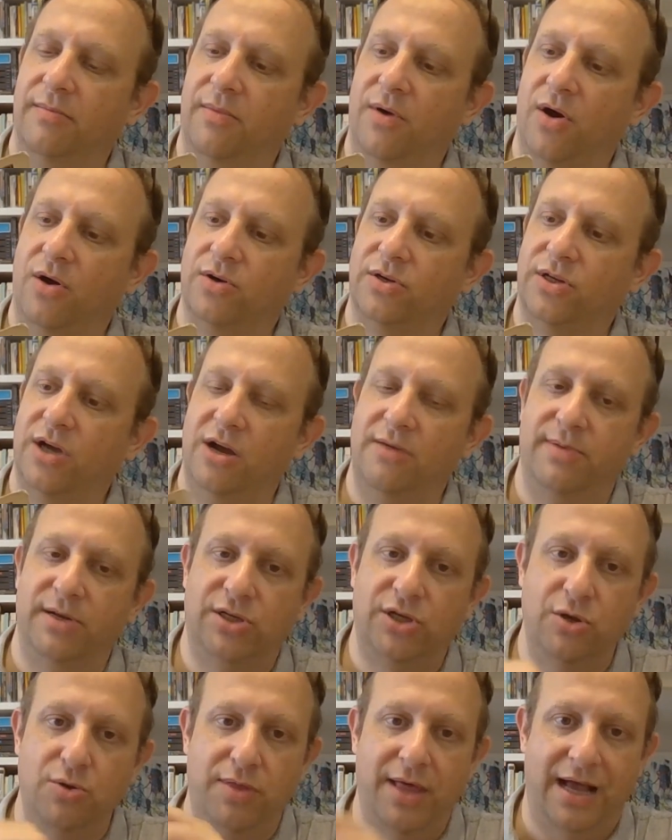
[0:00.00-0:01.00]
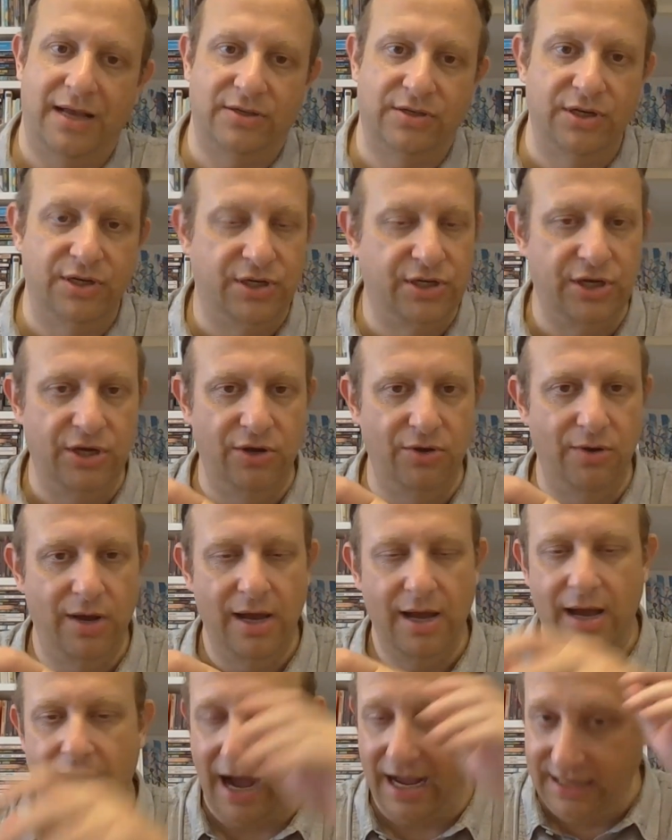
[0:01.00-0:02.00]
October 2002.
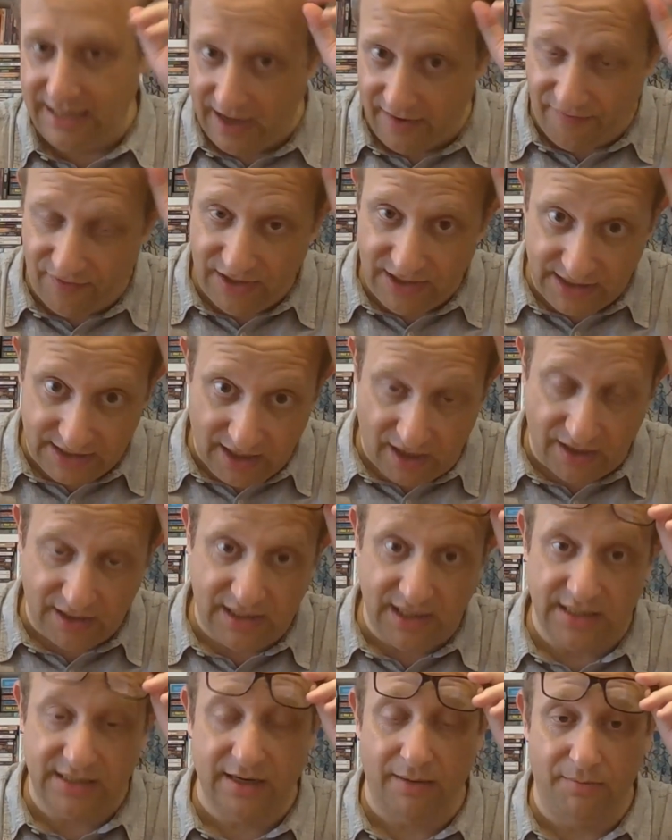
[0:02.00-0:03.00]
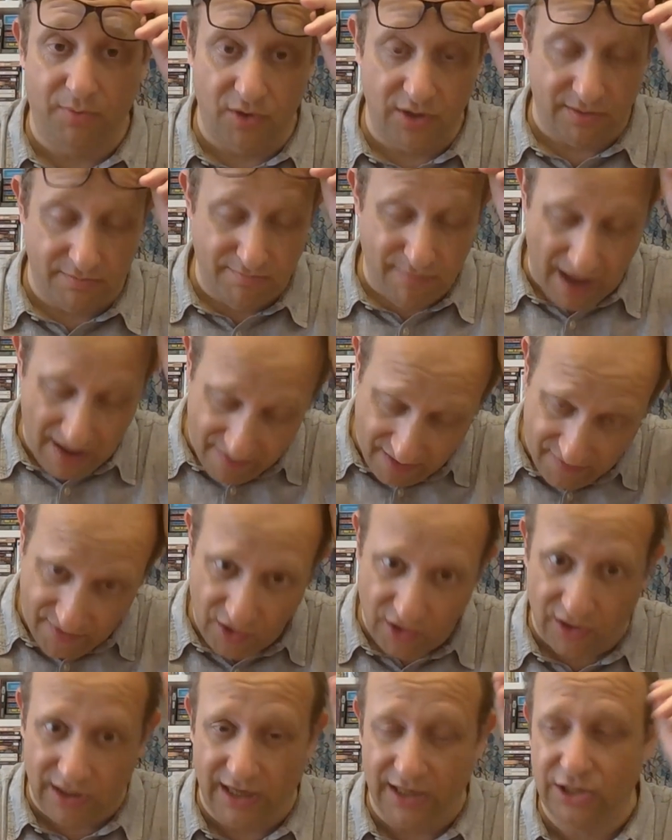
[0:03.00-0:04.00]
I definitely started at some point and maybe even
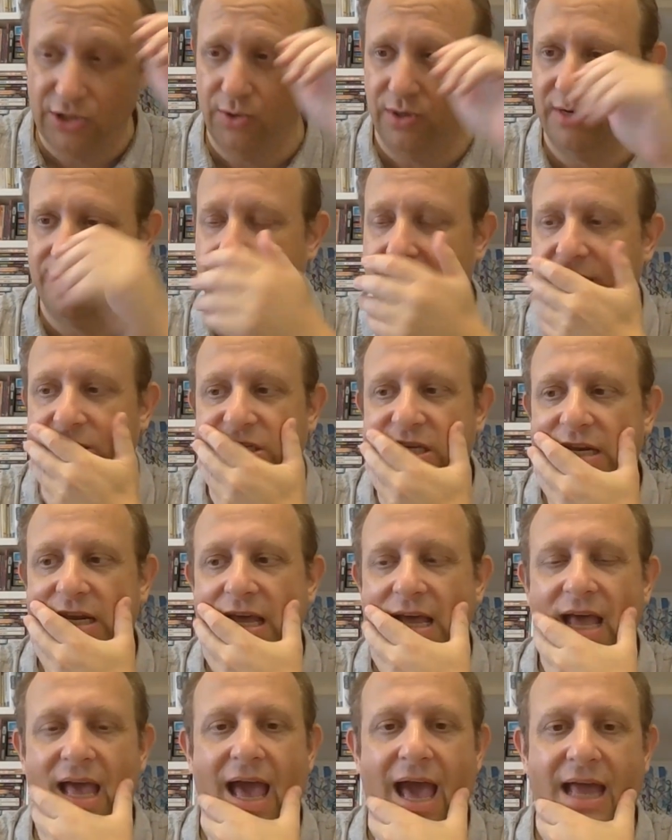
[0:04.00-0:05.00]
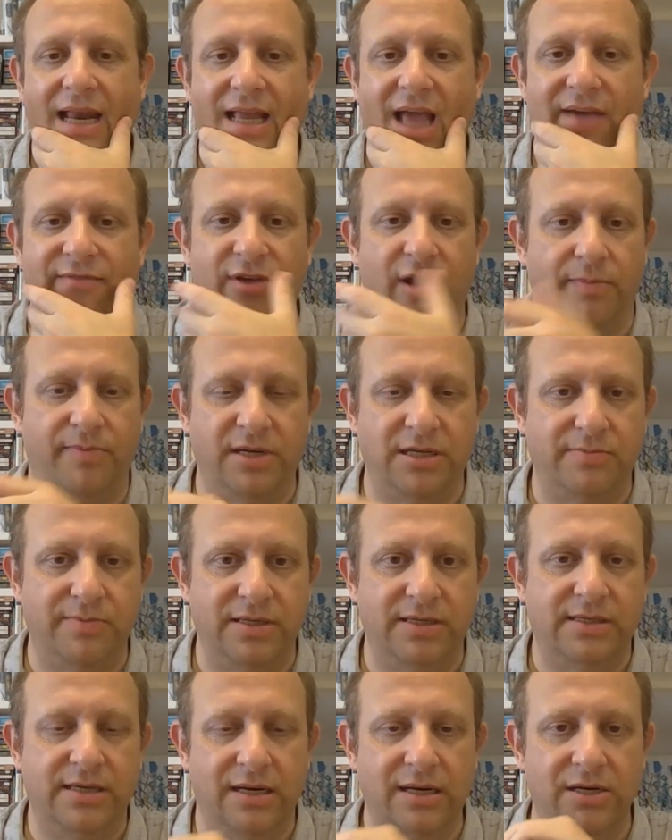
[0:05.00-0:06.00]
got like 200 pages in and gave it up, and it's been
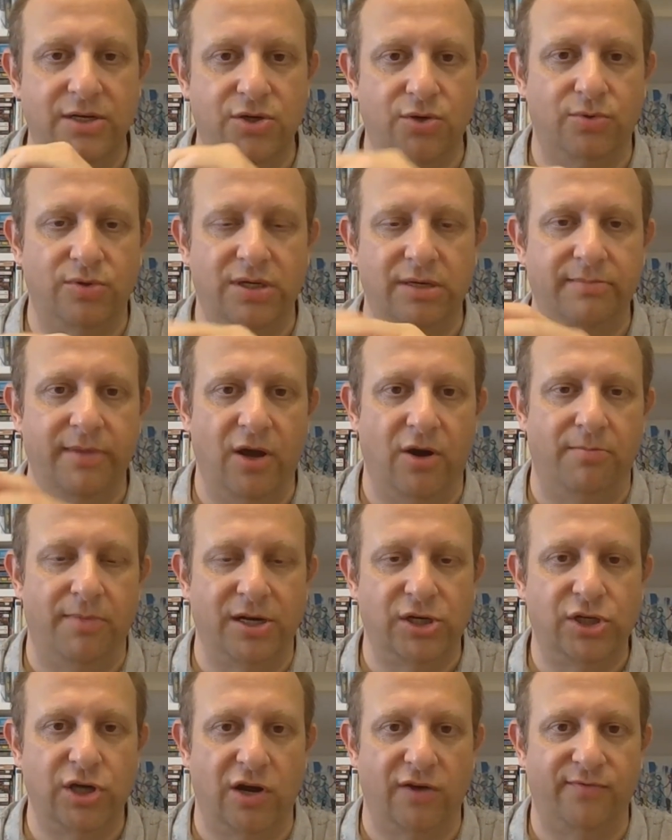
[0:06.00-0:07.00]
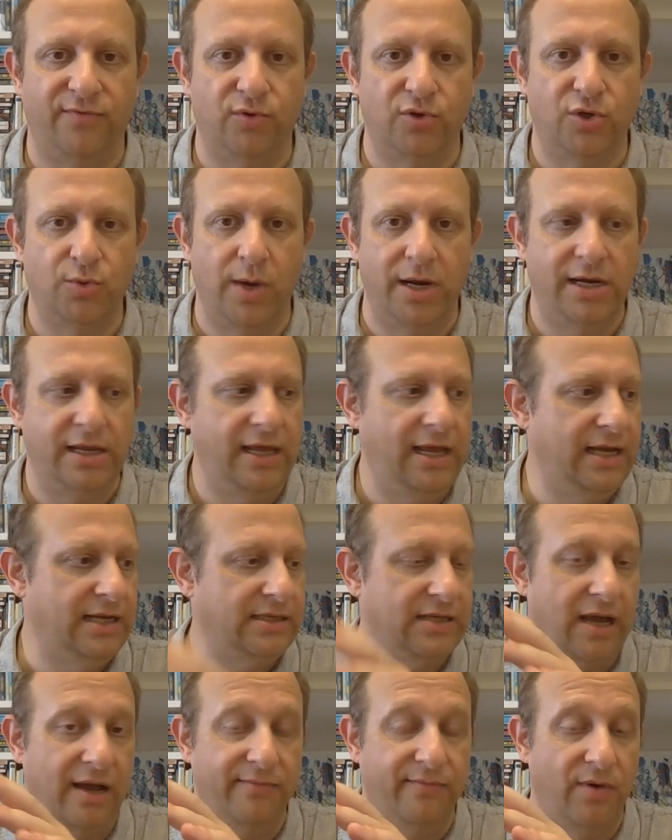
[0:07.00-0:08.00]
sitting taunting me on my shelf for 20
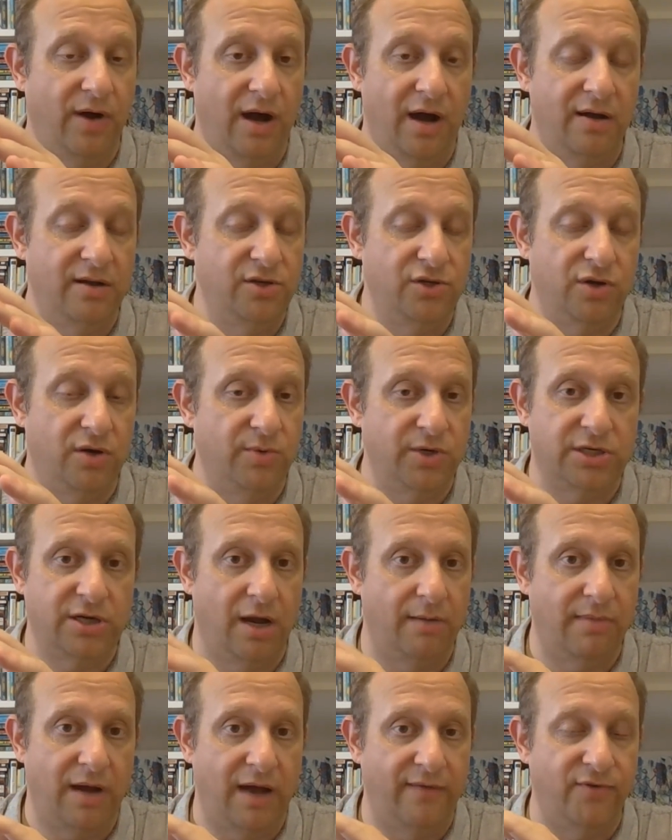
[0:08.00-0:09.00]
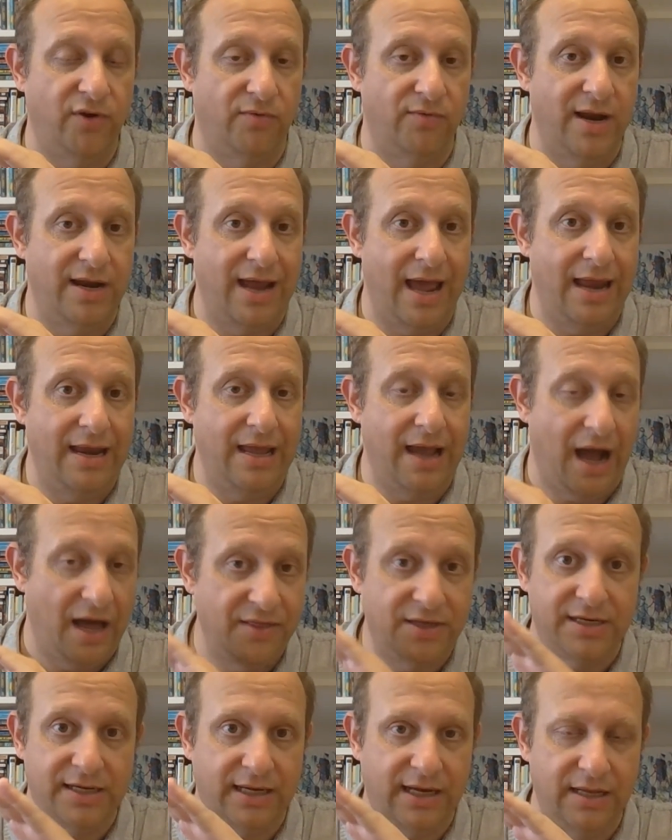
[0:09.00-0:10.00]
years, during which time I've not read any
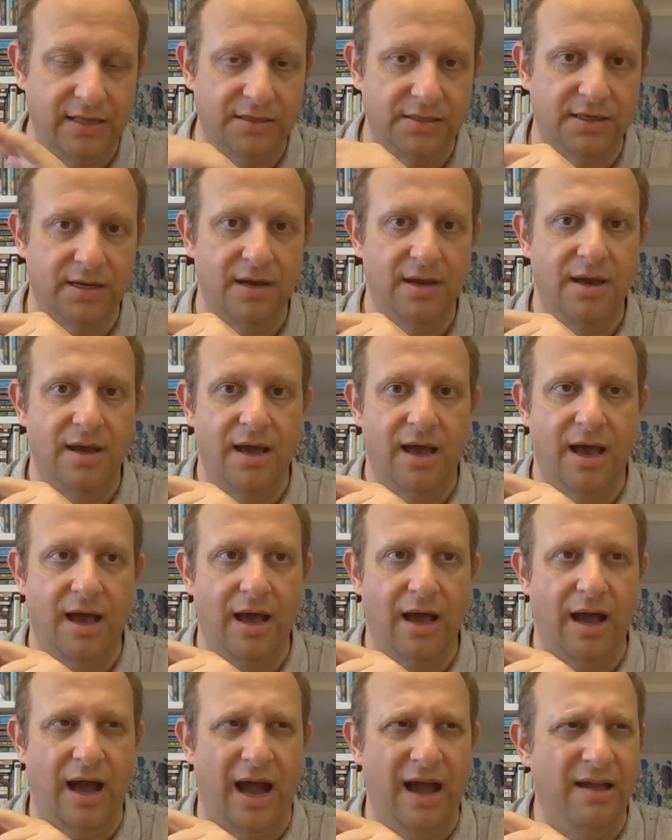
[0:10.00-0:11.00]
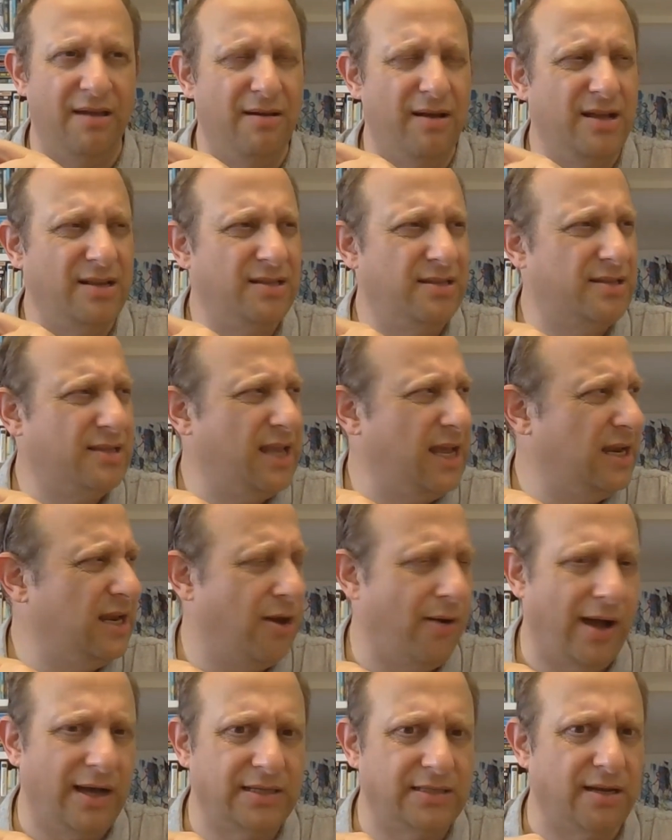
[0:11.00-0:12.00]
other Dickens. I did
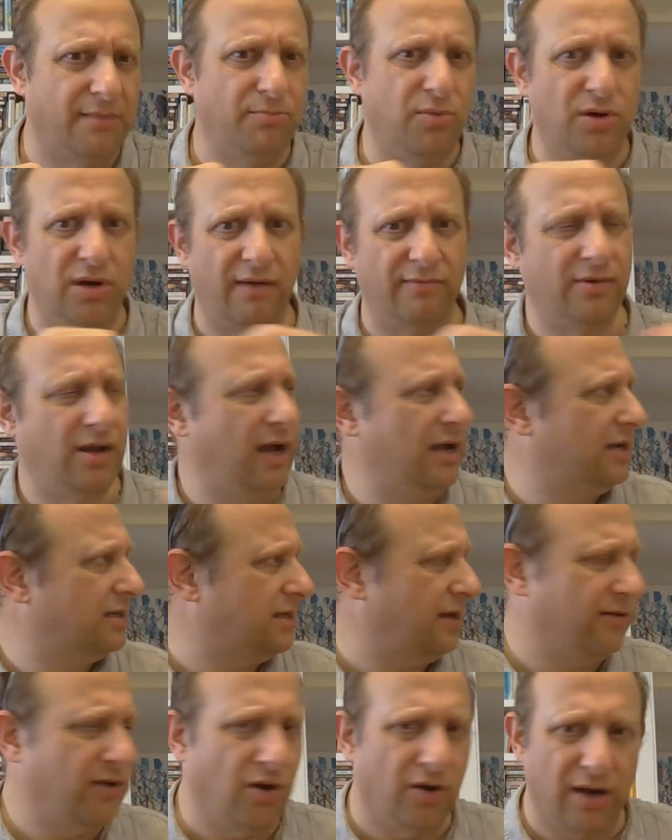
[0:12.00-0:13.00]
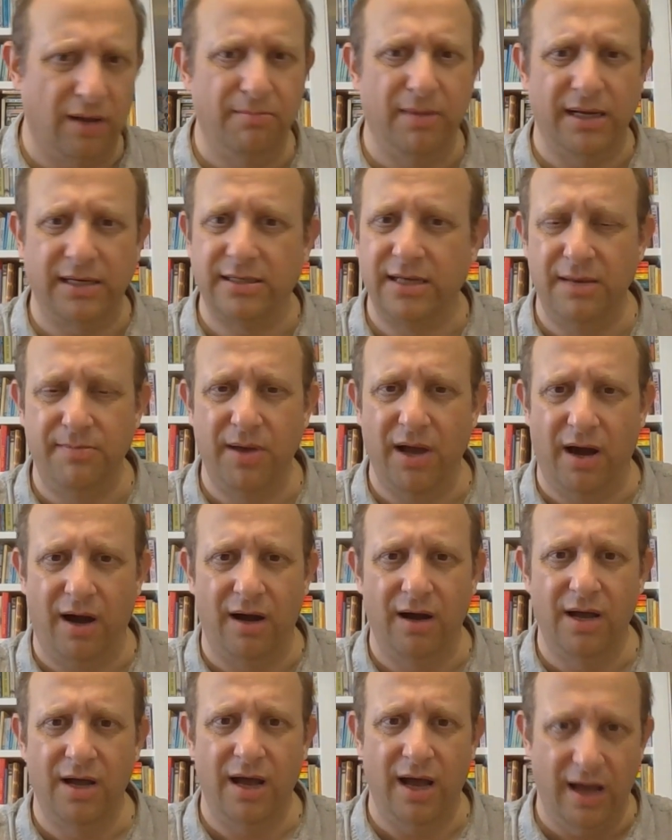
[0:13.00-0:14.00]
go out at some point, because I got in my TBR
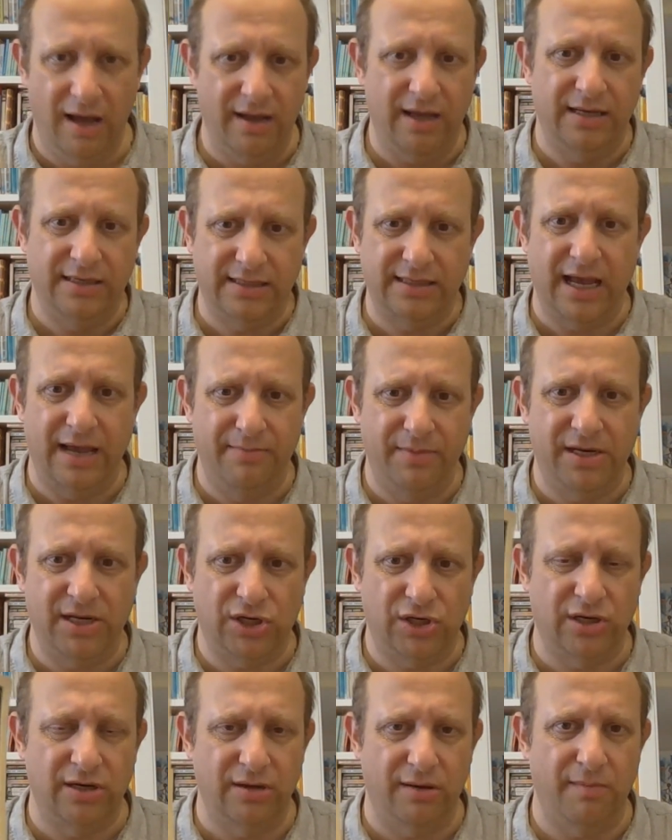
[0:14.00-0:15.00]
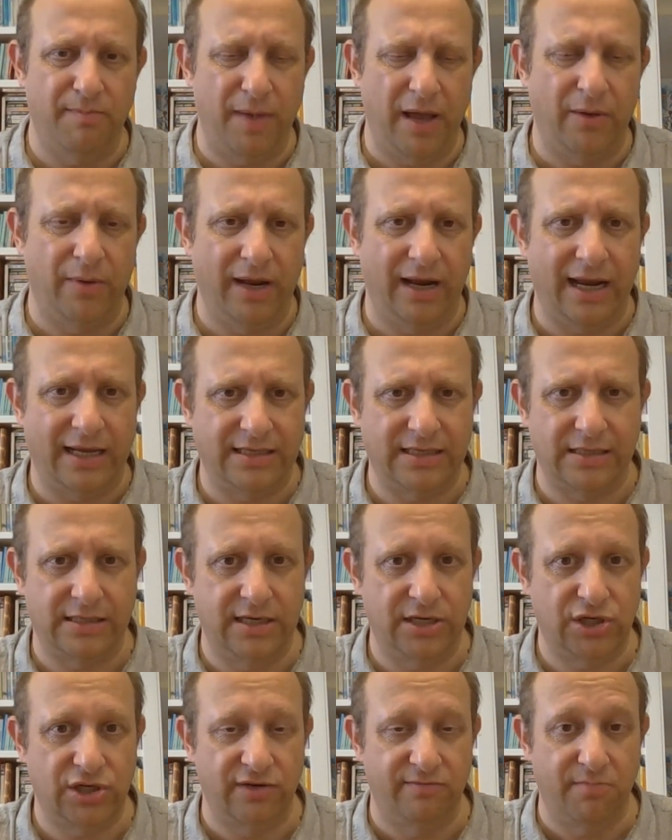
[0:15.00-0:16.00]
a same edition, a Penguin Classics
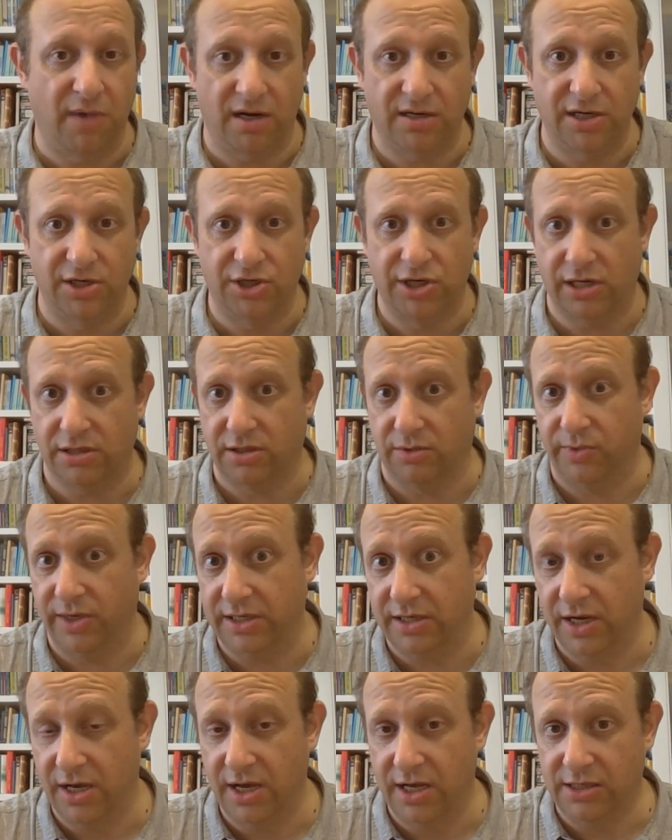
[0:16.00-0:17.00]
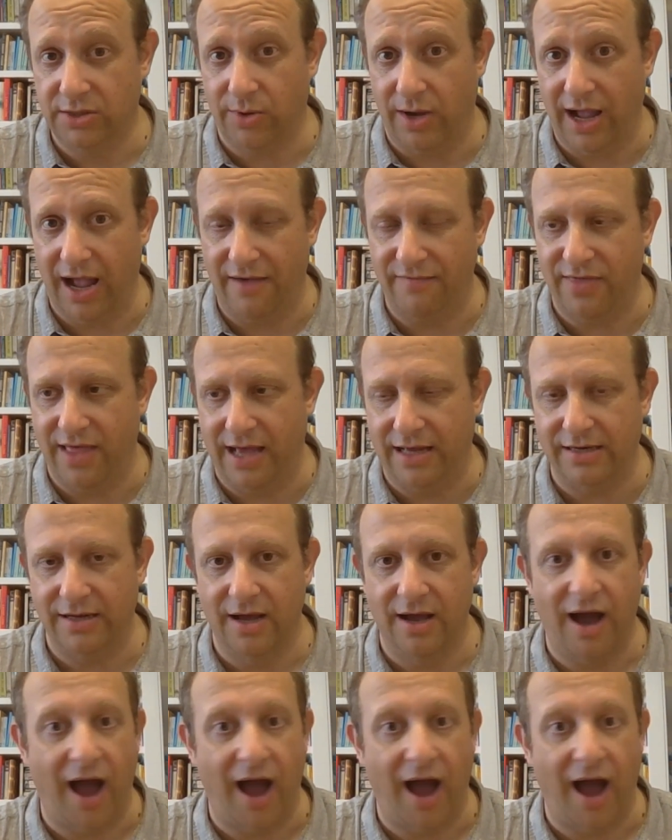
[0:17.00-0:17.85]
edition of Martin Chuzzlewit, so I have that.